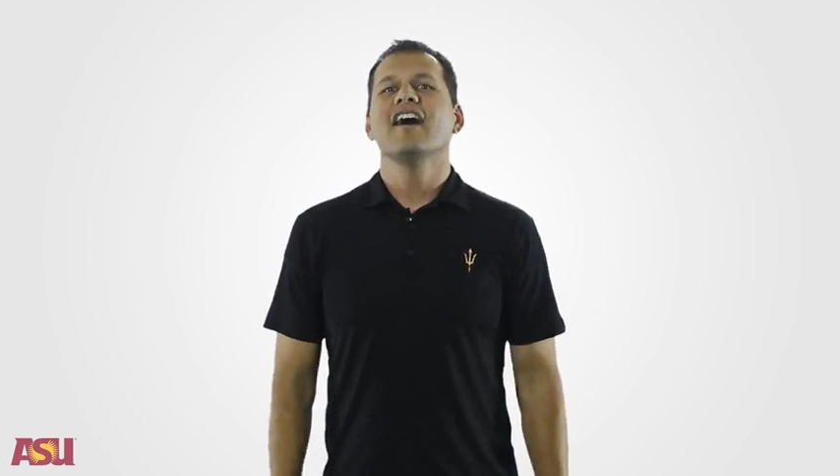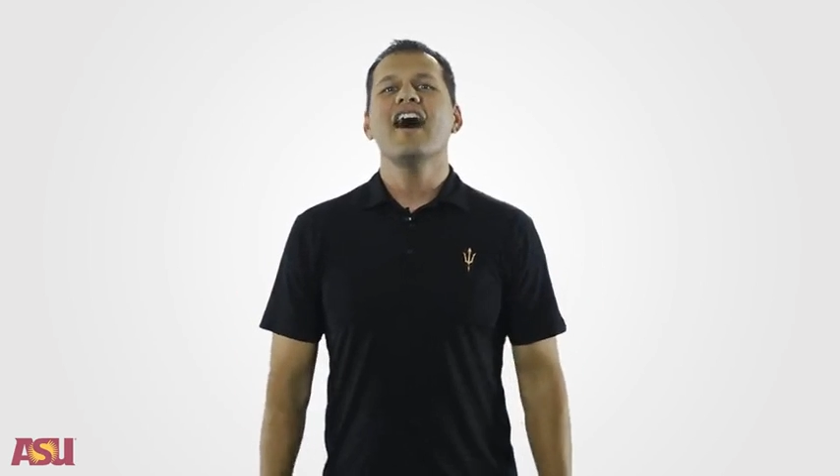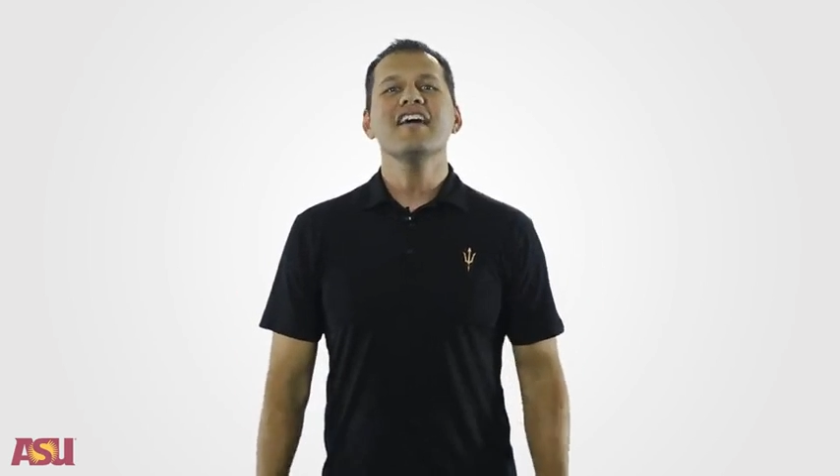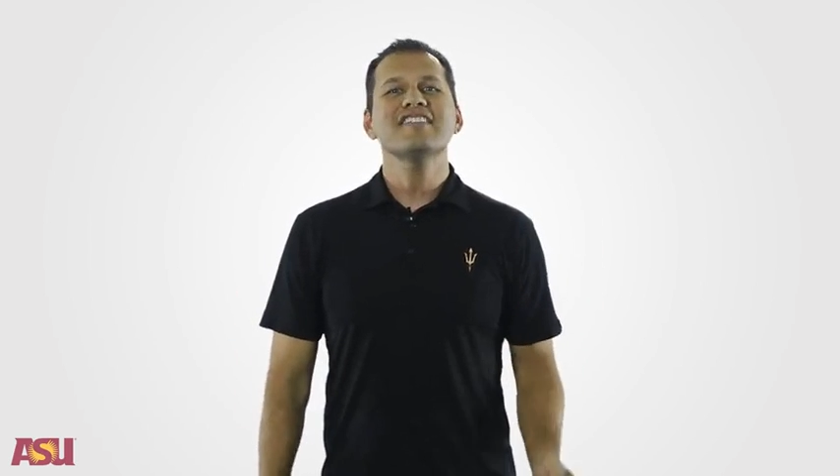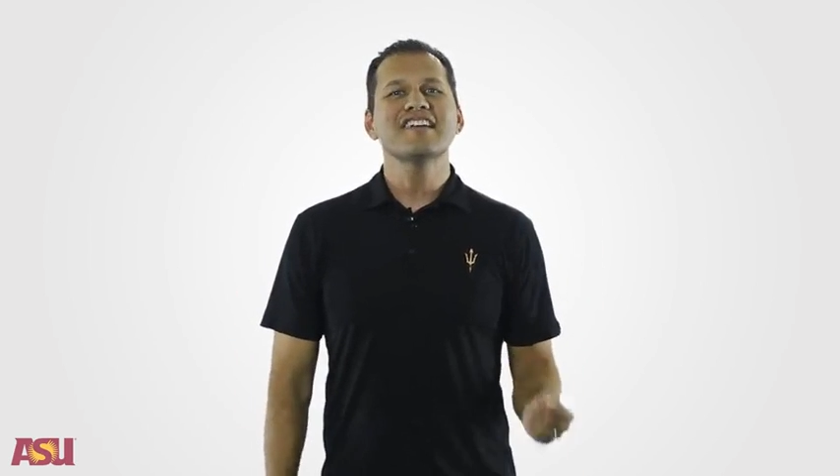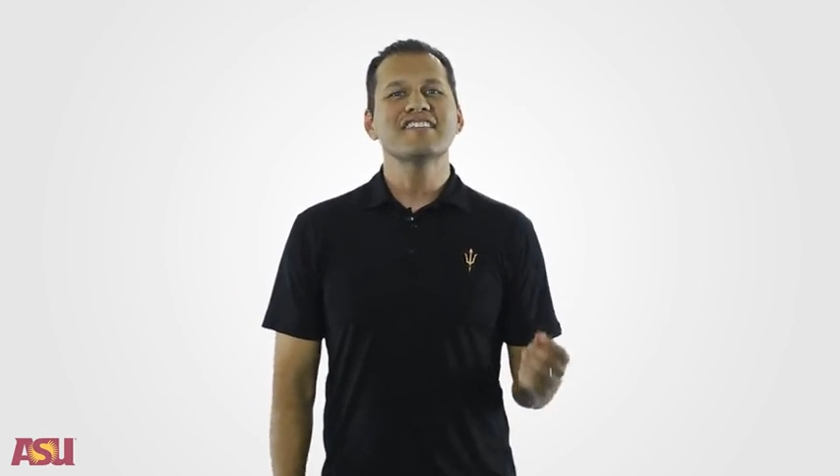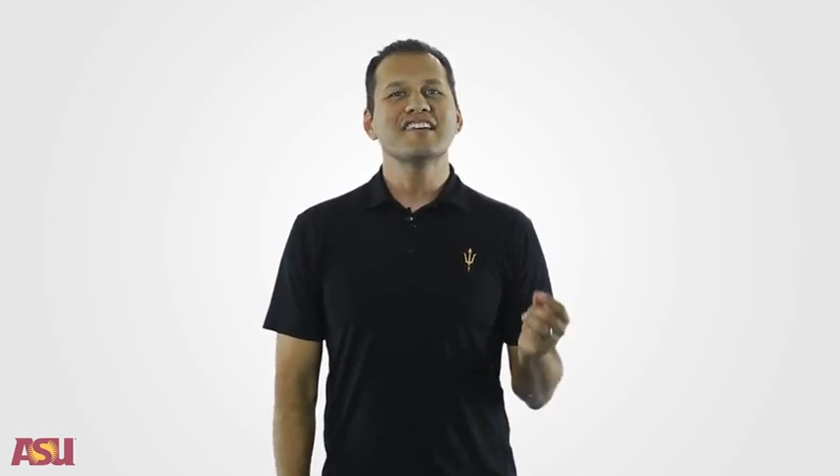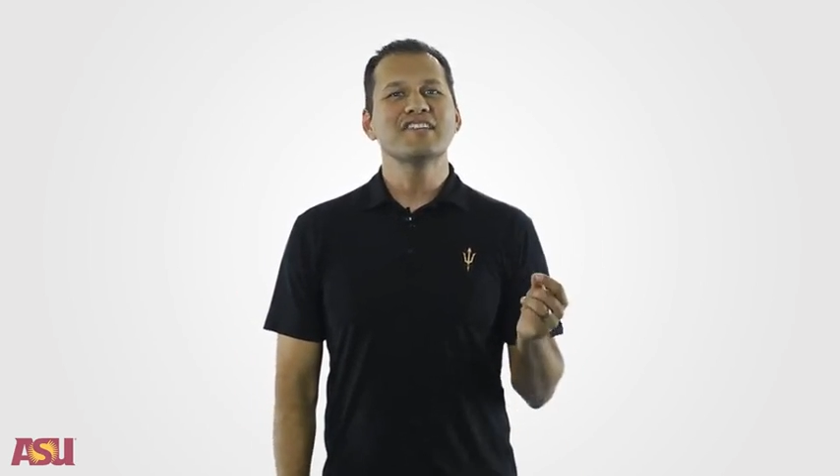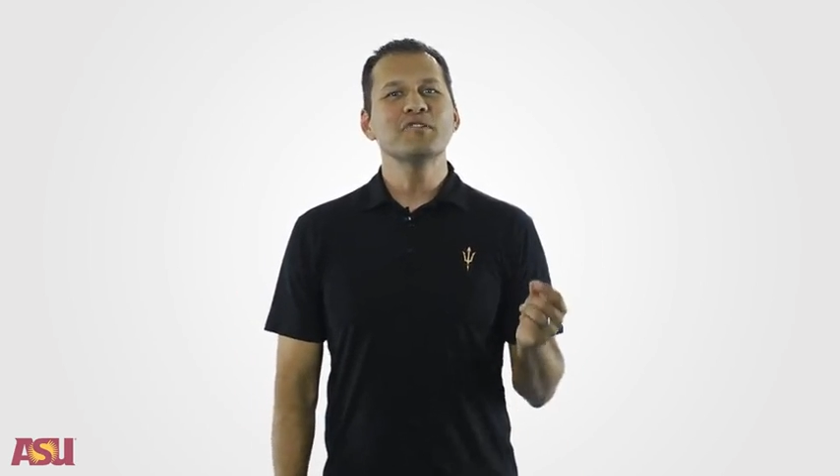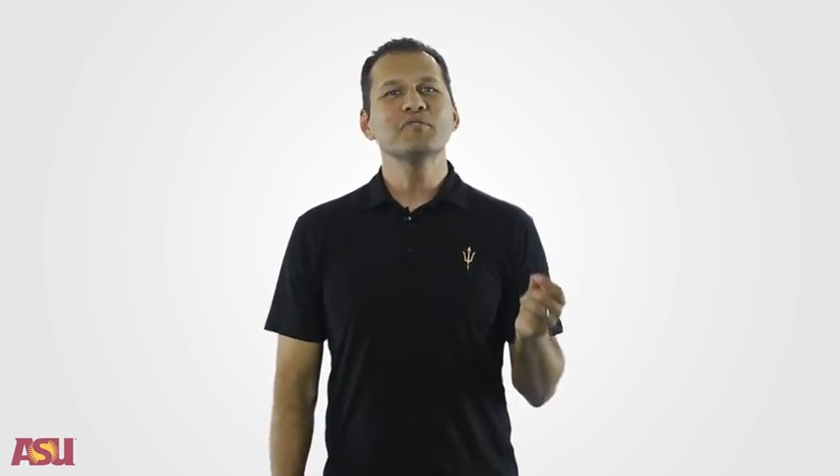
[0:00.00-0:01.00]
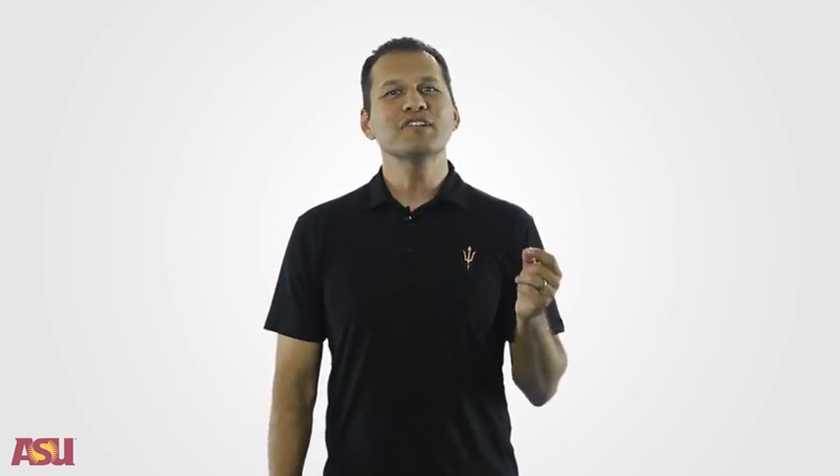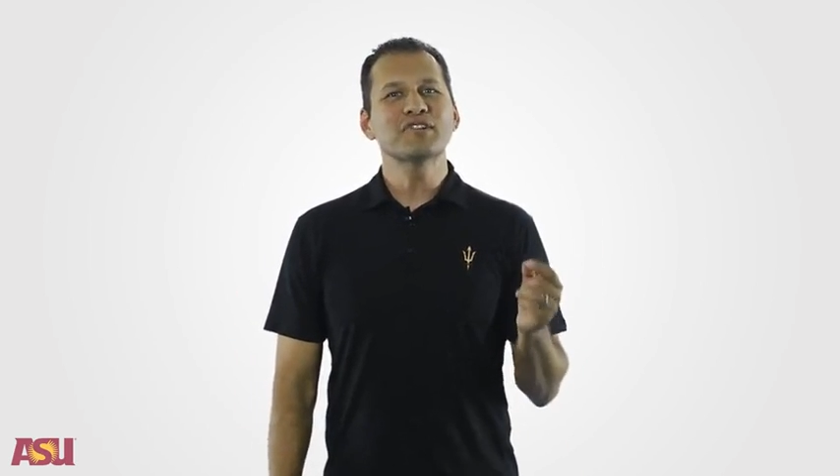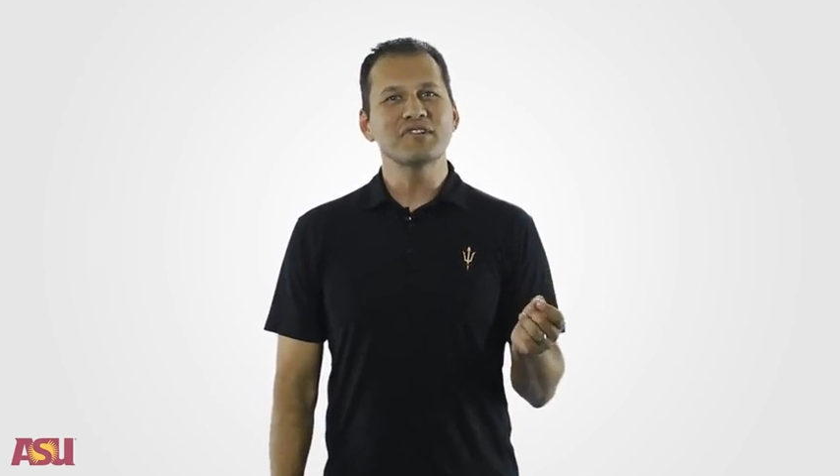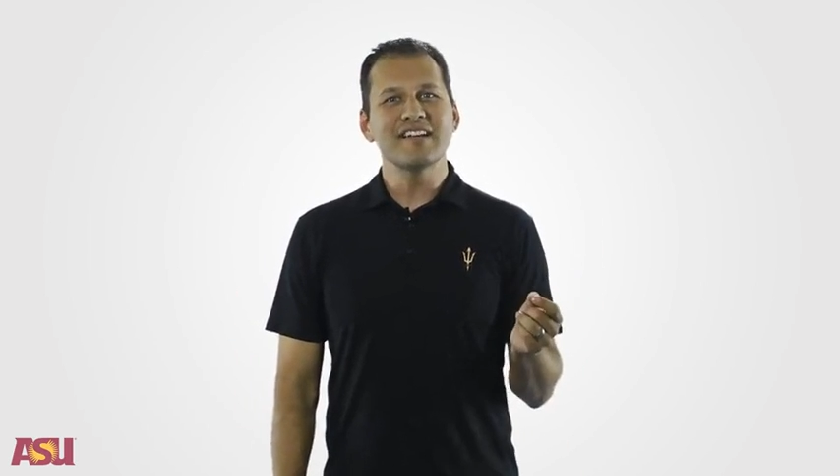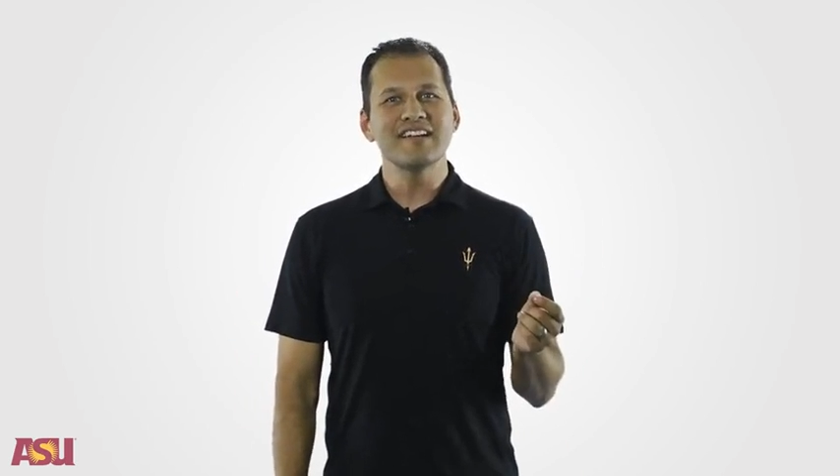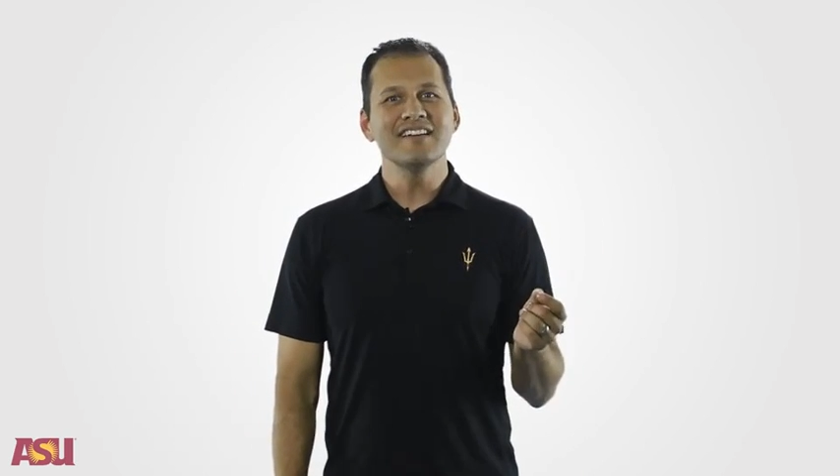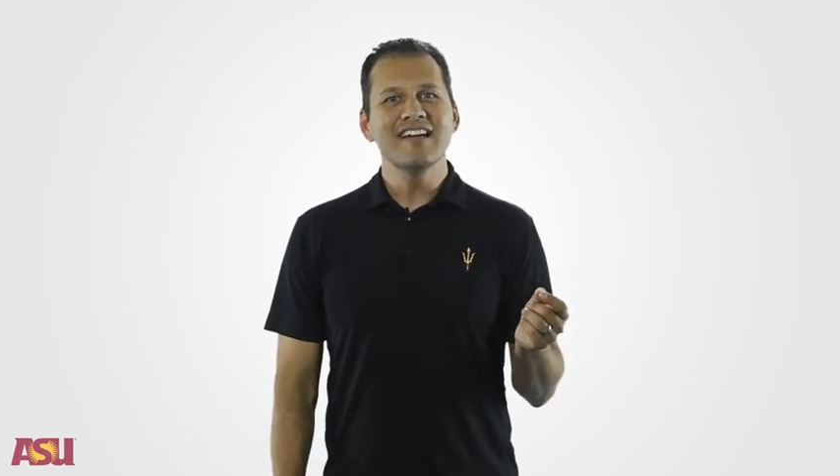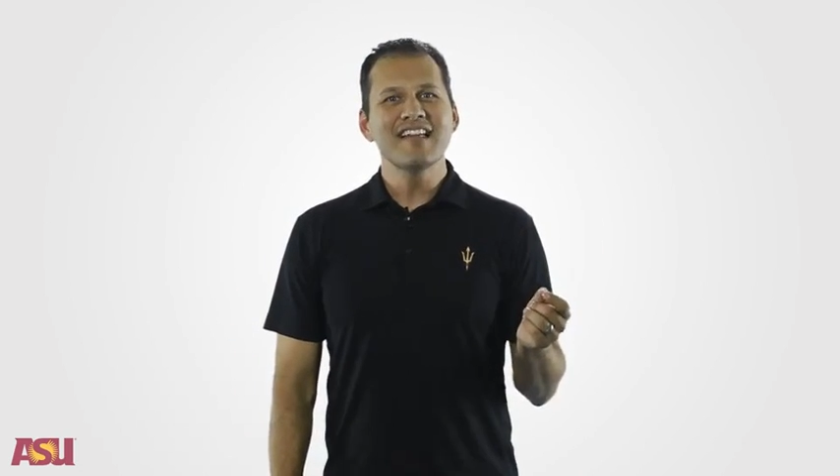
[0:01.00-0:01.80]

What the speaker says: I think that you will agree